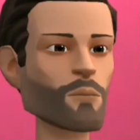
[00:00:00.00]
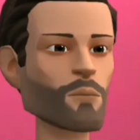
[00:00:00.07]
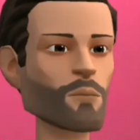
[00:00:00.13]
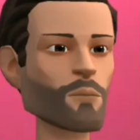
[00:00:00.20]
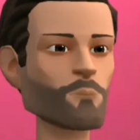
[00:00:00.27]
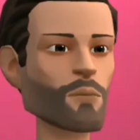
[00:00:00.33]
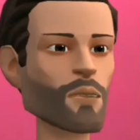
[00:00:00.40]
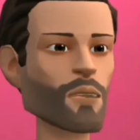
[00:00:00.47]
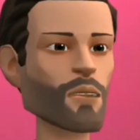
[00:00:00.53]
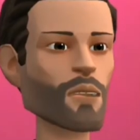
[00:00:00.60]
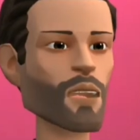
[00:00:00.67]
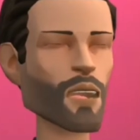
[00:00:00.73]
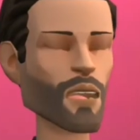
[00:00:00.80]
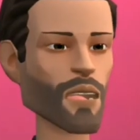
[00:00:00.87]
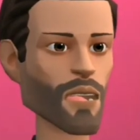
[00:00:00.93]
Well, we
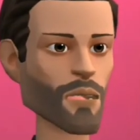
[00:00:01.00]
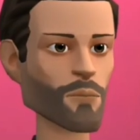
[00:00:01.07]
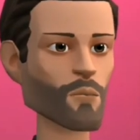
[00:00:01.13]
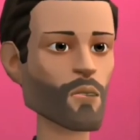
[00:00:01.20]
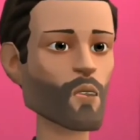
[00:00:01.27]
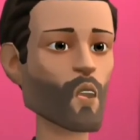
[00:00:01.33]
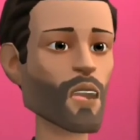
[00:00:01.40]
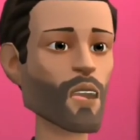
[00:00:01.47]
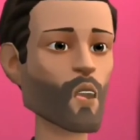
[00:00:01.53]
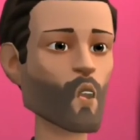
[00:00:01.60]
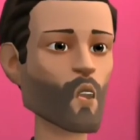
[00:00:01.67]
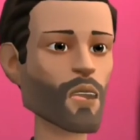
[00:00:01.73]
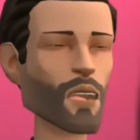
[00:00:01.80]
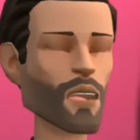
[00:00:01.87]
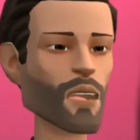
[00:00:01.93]
don't have a video
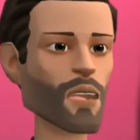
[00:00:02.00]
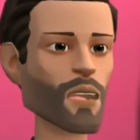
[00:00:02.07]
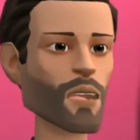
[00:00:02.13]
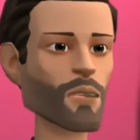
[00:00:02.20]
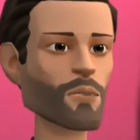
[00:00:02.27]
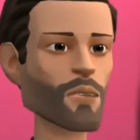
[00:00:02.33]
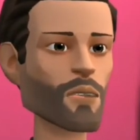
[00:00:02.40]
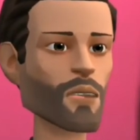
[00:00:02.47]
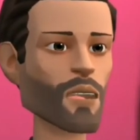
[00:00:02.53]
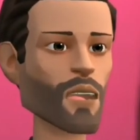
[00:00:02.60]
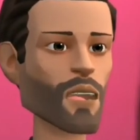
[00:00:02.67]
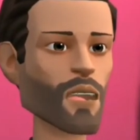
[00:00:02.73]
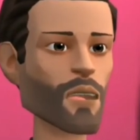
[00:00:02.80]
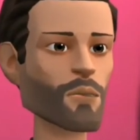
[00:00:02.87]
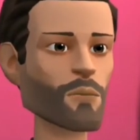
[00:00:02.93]
monitor right now to show it
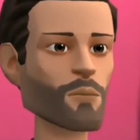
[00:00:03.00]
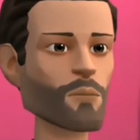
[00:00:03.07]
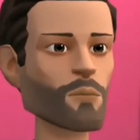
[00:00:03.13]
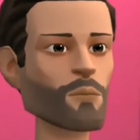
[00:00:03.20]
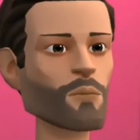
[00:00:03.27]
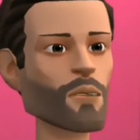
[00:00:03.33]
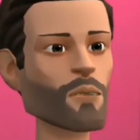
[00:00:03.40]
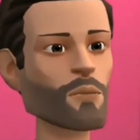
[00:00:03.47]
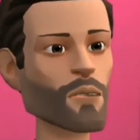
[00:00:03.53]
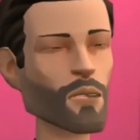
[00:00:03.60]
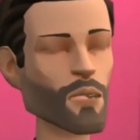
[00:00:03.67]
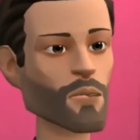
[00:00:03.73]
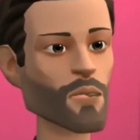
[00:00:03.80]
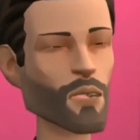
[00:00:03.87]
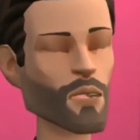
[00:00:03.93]
to you. So you sure
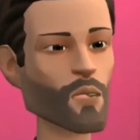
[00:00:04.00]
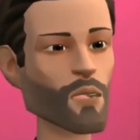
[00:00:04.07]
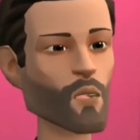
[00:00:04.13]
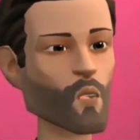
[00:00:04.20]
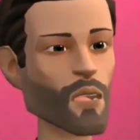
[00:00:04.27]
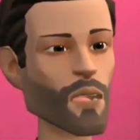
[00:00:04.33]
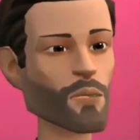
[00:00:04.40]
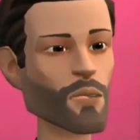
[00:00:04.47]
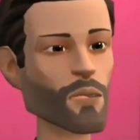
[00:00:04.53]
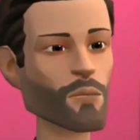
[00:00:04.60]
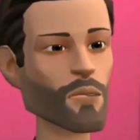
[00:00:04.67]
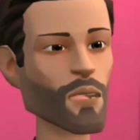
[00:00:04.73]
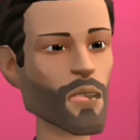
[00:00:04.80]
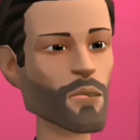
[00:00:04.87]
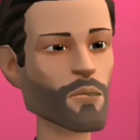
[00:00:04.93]
you still want to keep your
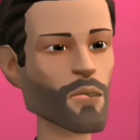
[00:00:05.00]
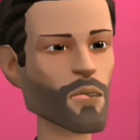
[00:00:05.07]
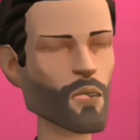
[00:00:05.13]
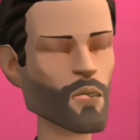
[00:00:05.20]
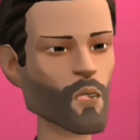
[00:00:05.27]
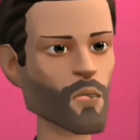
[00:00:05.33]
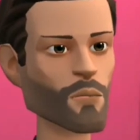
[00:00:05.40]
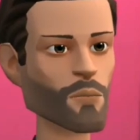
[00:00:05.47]
same statement?